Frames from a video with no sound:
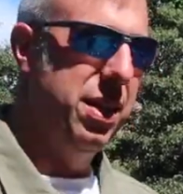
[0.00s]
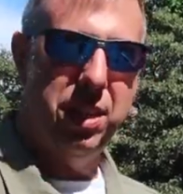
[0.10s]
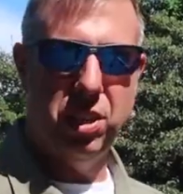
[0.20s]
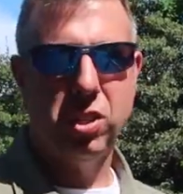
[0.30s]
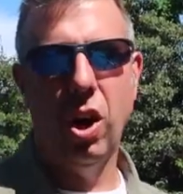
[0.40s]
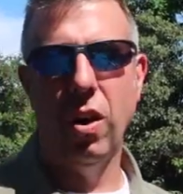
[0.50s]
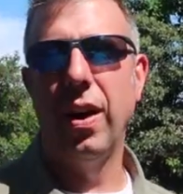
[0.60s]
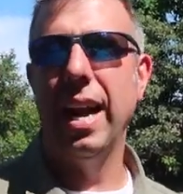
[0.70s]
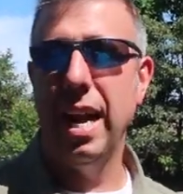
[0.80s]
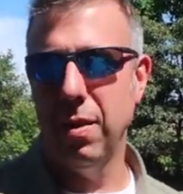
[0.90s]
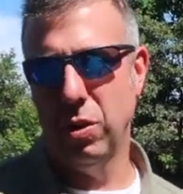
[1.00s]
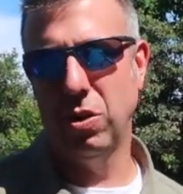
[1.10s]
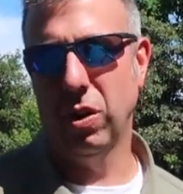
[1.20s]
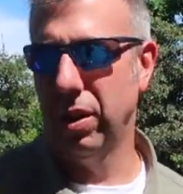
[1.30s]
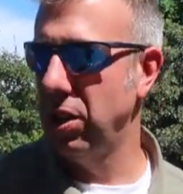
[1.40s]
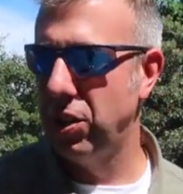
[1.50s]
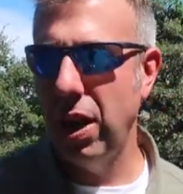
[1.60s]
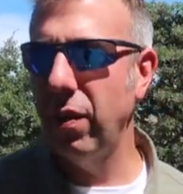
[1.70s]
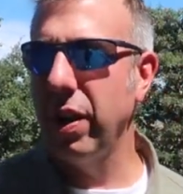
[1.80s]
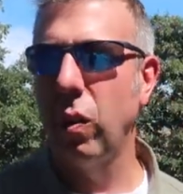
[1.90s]
This is called a hammer drill, and it's
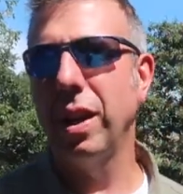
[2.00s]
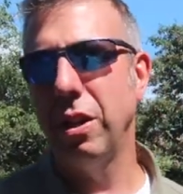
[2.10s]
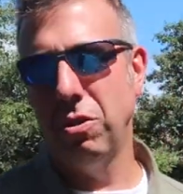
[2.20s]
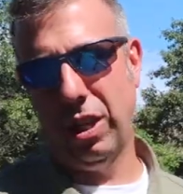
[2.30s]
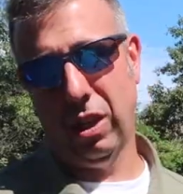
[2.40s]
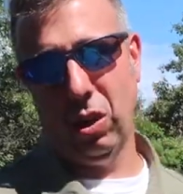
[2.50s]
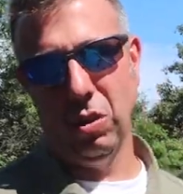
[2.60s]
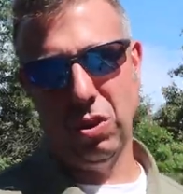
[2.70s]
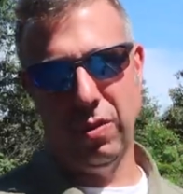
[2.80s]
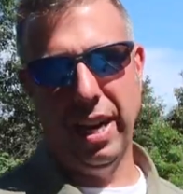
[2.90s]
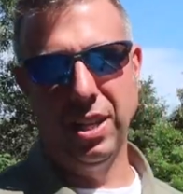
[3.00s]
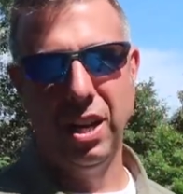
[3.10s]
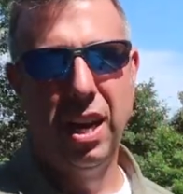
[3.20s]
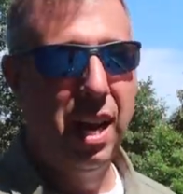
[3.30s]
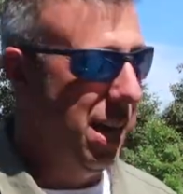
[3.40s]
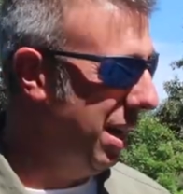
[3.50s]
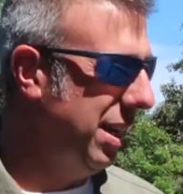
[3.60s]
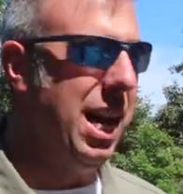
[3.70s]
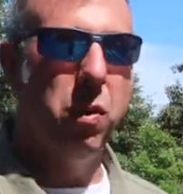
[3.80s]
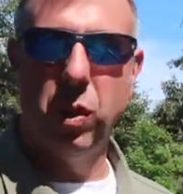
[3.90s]
generally only used at close range. And
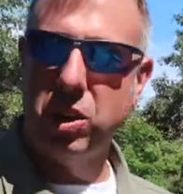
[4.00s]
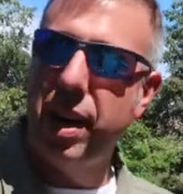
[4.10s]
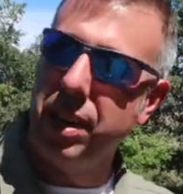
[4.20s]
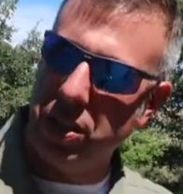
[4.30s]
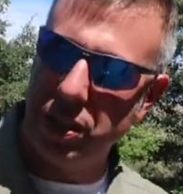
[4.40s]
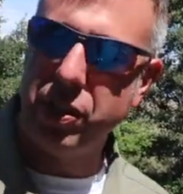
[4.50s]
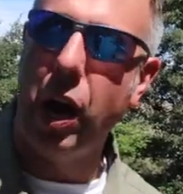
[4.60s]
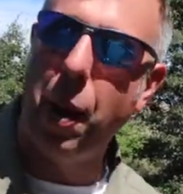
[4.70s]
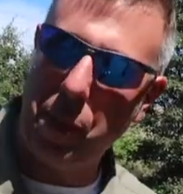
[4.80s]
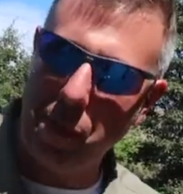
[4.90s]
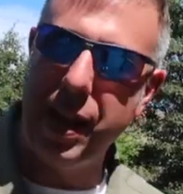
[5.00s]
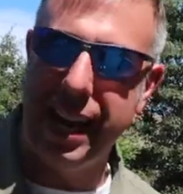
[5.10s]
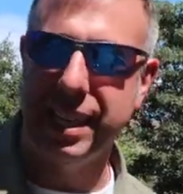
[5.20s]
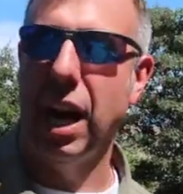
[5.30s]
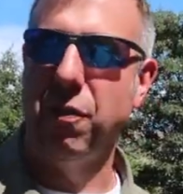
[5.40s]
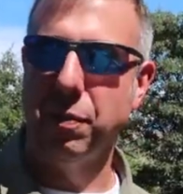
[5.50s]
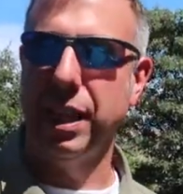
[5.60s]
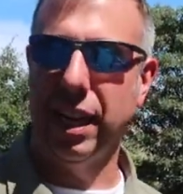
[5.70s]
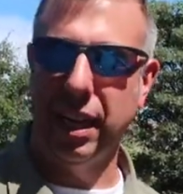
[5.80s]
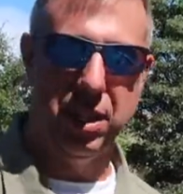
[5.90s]
again, we're trying to stop a bad guy from
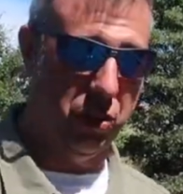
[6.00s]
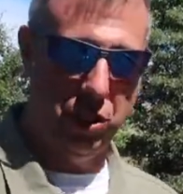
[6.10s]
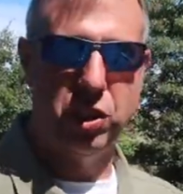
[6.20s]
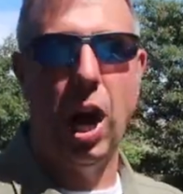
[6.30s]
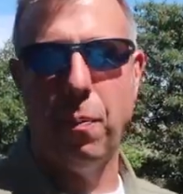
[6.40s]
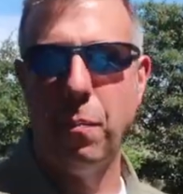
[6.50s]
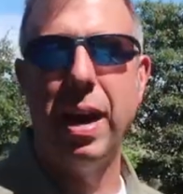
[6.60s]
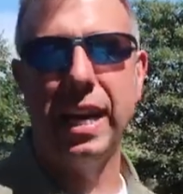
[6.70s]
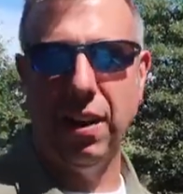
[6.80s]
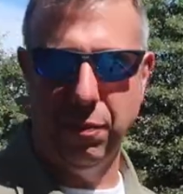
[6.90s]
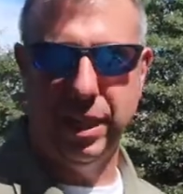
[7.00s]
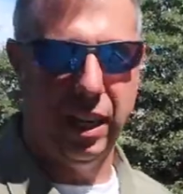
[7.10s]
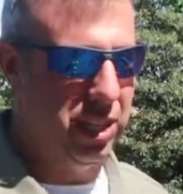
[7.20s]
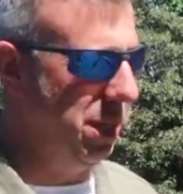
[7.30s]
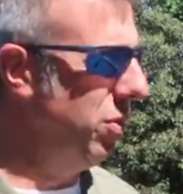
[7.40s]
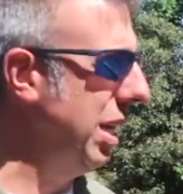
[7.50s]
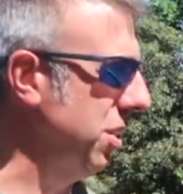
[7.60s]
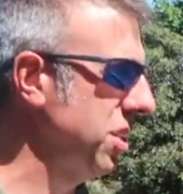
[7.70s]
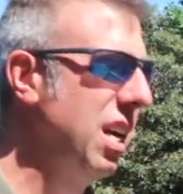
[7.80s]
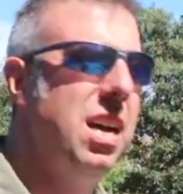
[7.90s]
killing us or stop a bad guy from killing someone
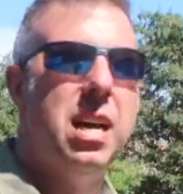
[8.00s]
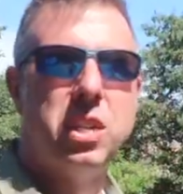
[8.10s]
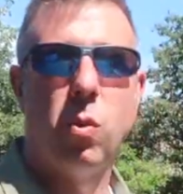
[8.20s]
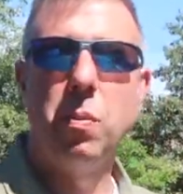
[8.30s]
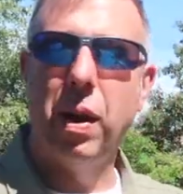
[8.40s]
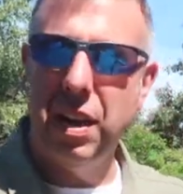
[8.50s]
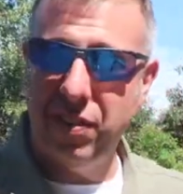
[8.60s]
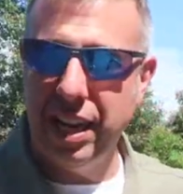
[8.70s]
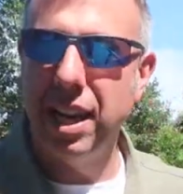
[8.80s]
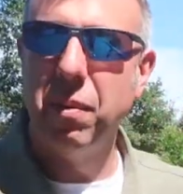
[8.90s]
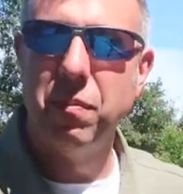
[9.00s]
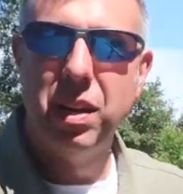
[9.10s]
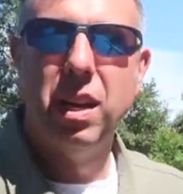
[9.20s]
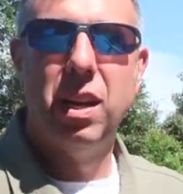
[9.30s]
else, so we might have to hit him